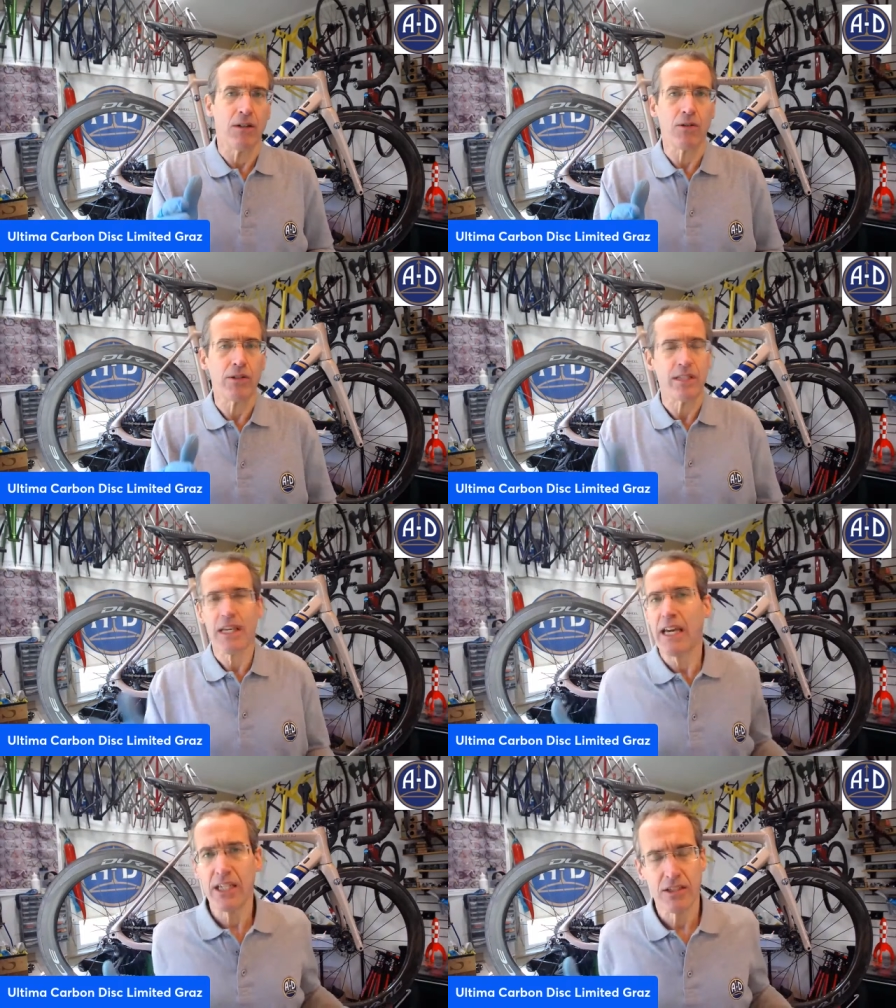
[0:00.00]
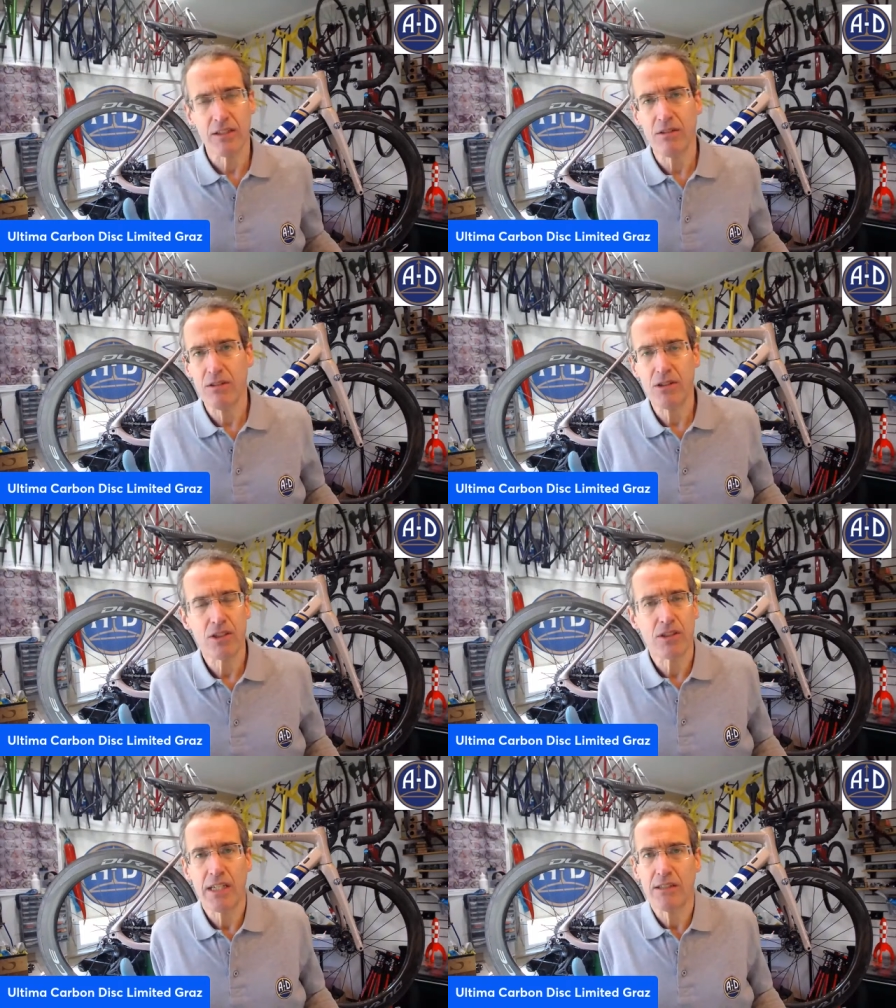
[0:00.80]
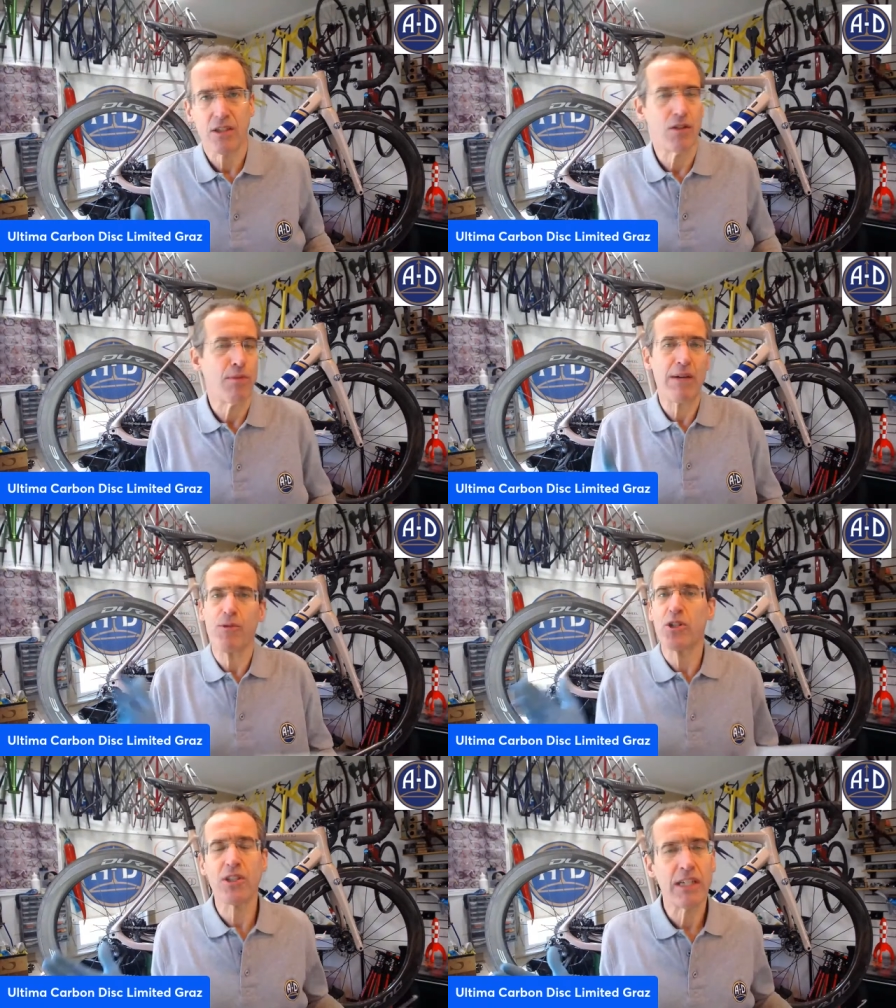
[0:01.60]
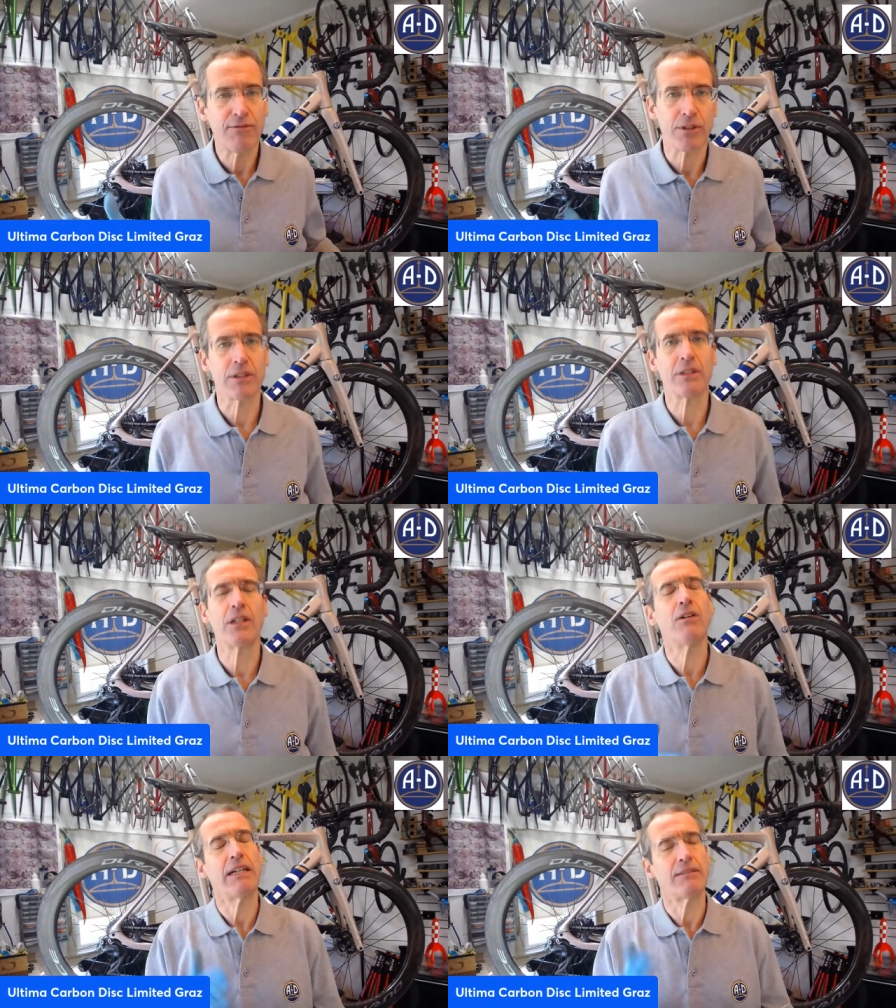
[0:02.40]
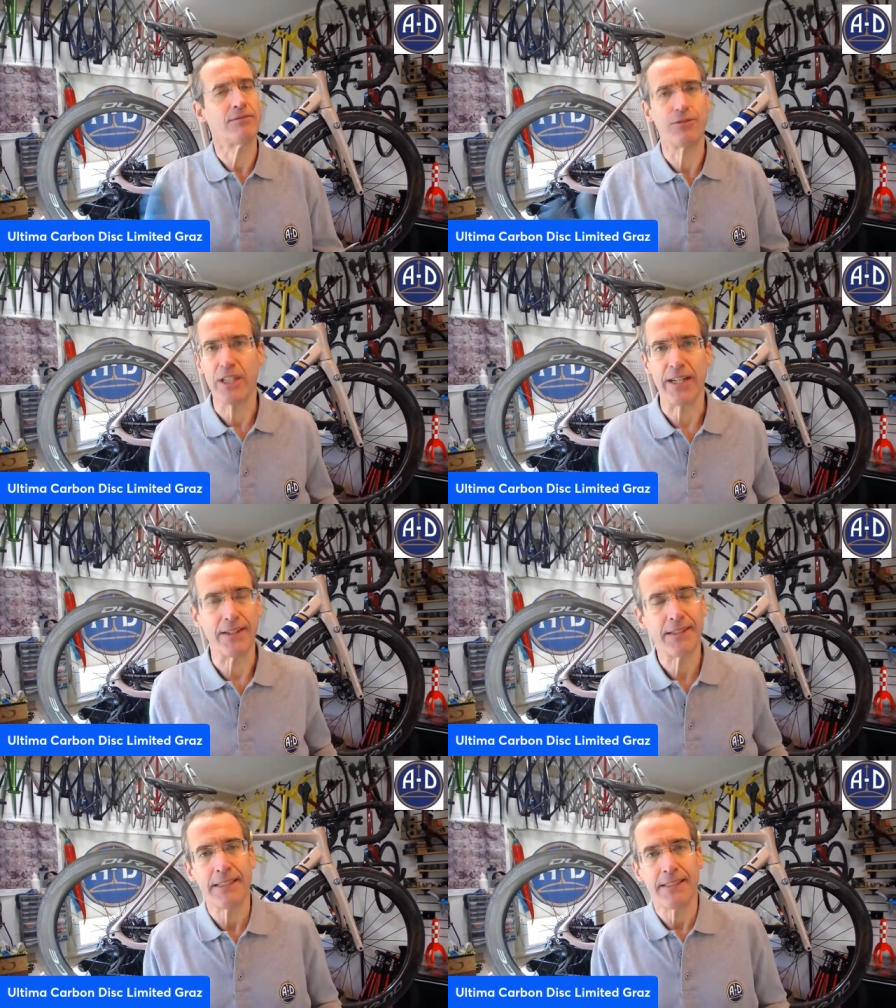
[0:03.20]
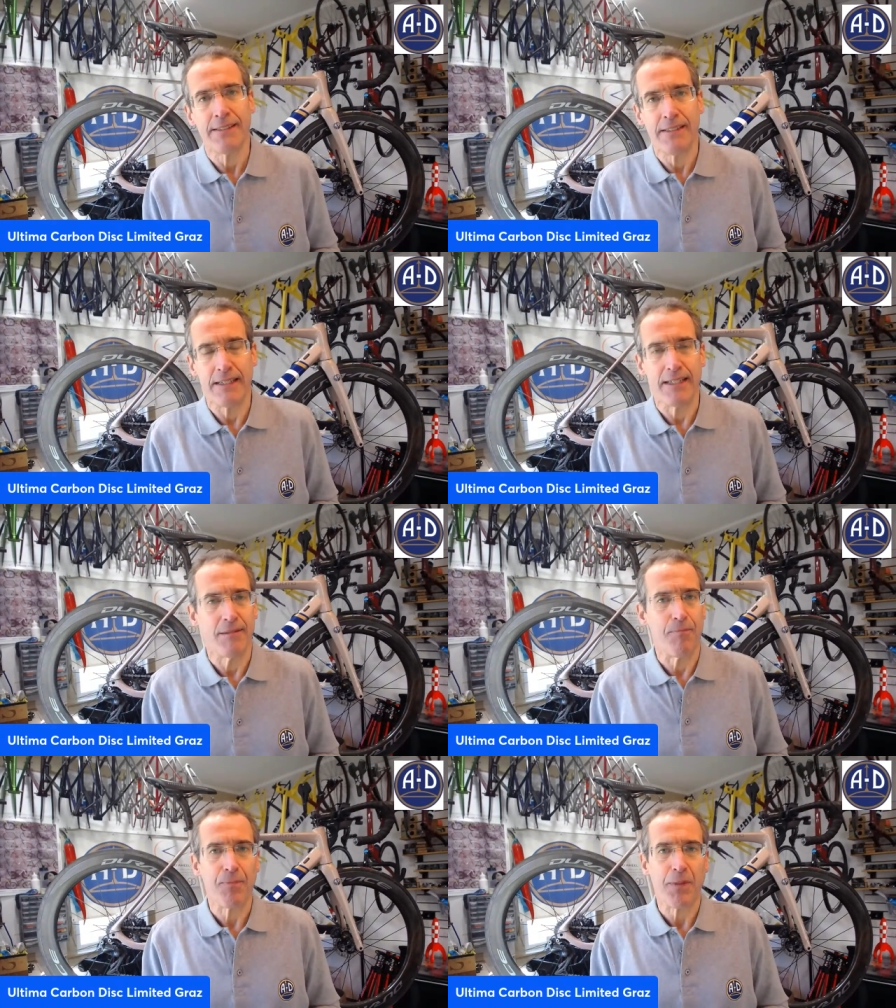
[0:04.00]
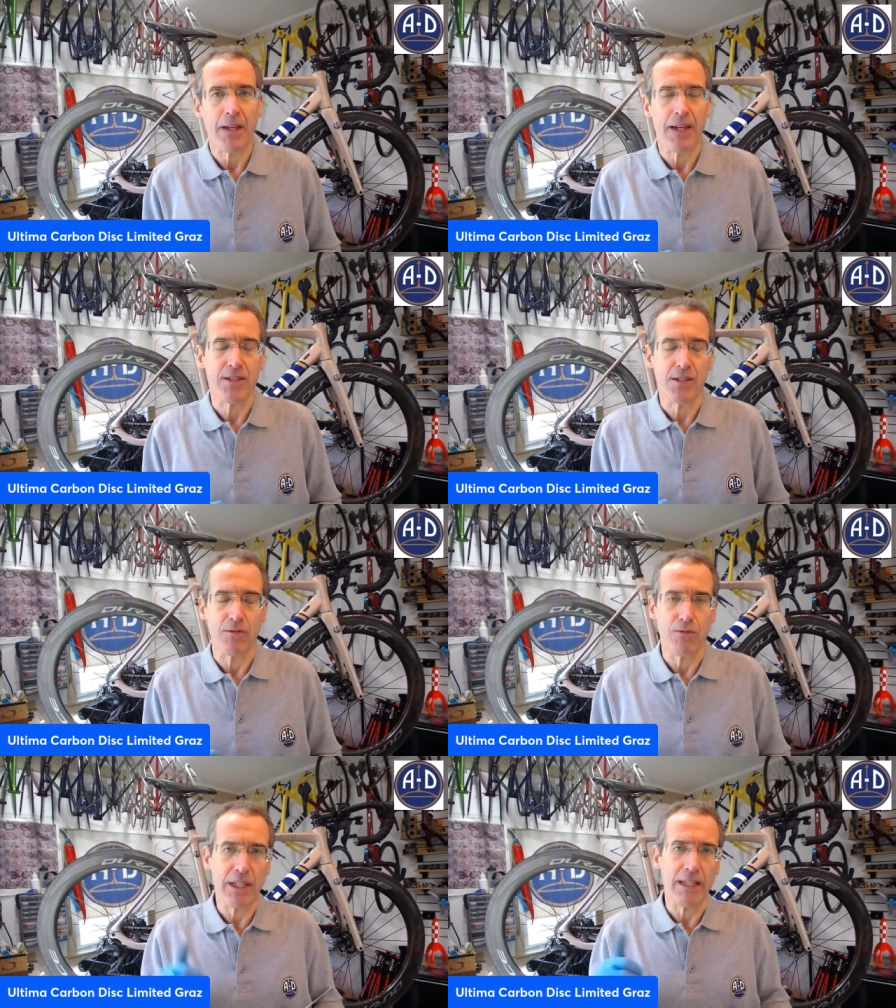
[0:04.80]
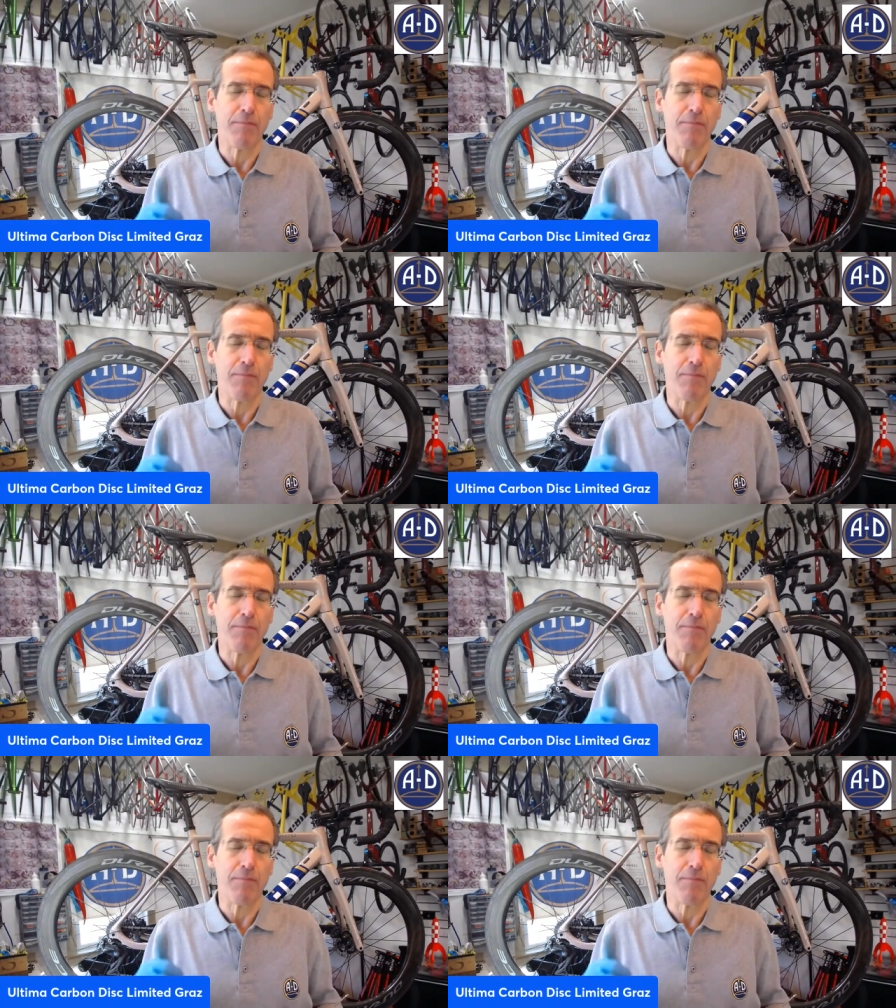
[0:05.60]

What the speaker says: or it's cash that you can just take to go buy more stuff or go out for dinner. It's a really